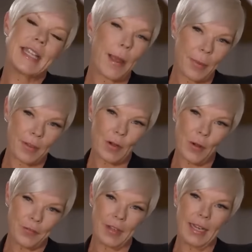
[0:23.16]
Tabatha
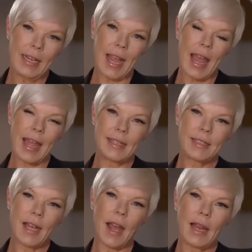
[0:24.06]
Coffey,
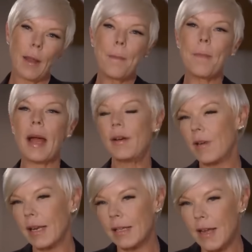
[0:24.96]
and Tyler might
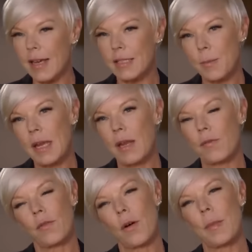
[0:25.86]
recognize me
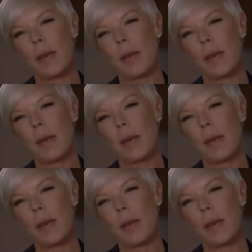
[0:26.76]
from